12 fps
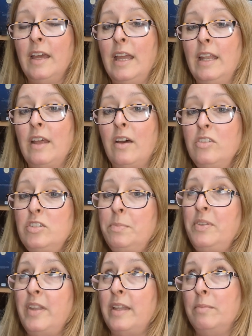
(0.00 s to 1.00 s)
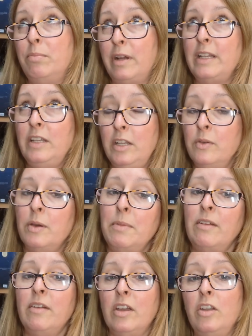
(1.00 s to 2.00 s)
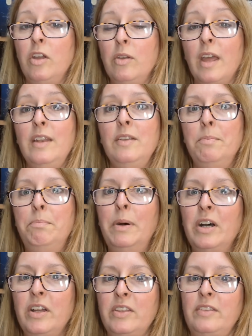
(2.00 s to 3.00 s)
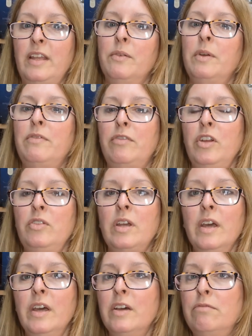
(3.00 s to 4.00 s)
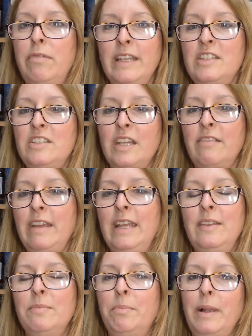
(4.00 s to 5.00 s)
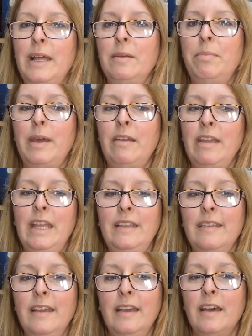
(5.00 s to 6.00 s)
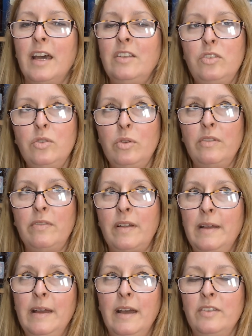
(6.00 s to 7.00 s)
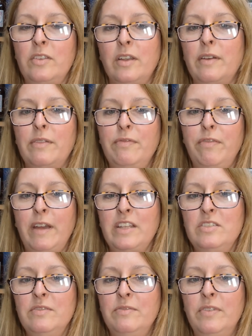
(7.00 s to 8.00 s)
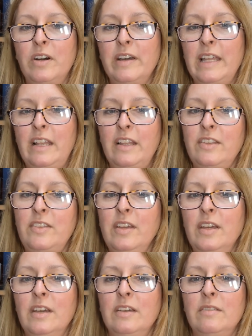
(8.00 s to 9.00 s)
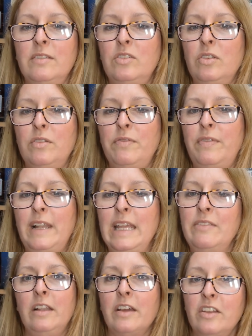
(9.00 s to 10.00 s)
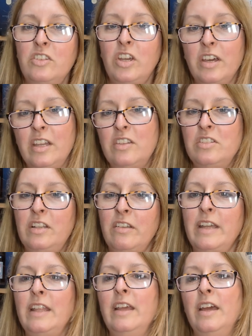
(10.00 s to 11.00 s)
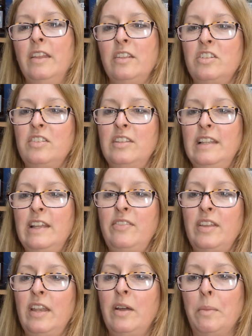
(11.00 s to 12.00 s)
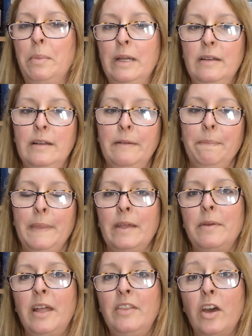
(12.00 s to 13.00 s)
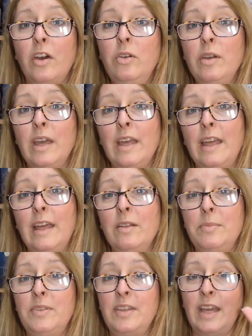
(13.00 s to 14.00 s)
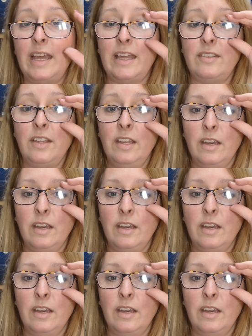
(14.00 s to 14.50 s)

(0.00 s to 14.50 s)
in 100% brand new American oak and is bursting with fruit. Red cherries, blackberries, and a sort of a fresh violet sort of flavour, like a Turkish delight that just lifts it up. And the oak helps to add